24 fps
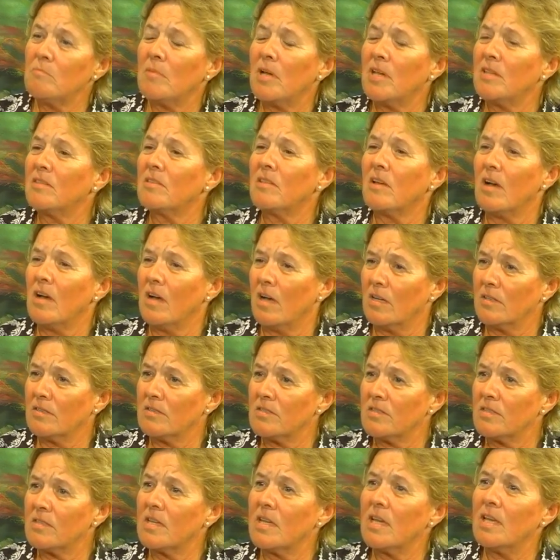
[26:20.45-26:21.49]
my thoughts
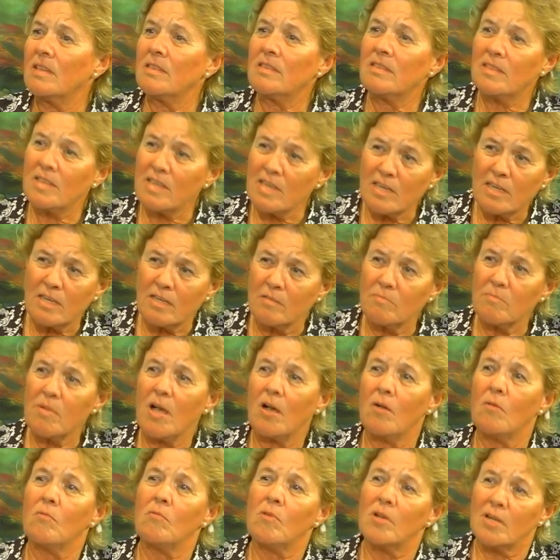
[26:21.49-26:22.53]
and mm -hmm. thinking
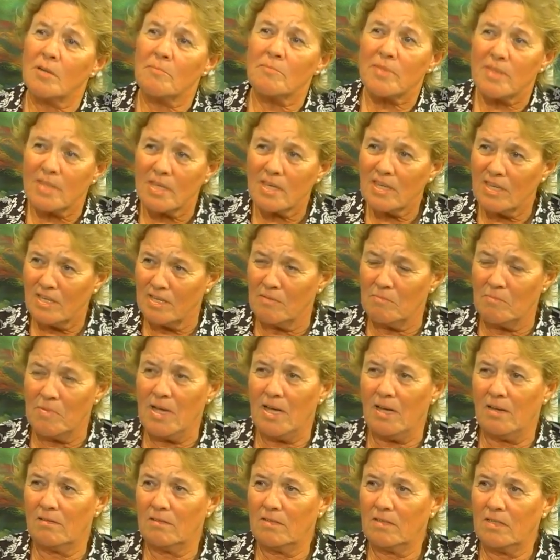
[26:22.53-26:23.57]
about what I'm thinking
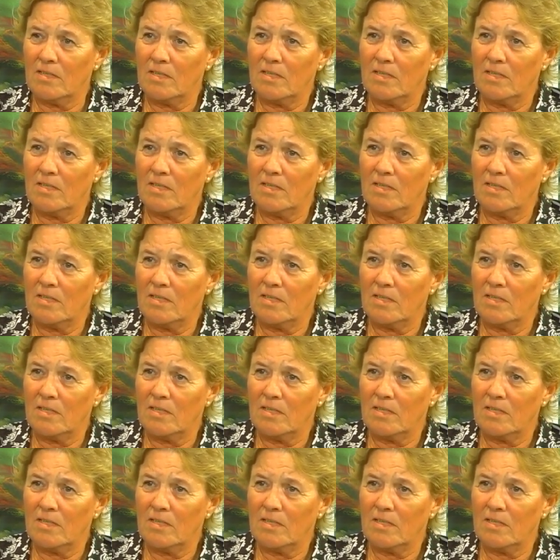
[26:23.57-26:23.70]
about.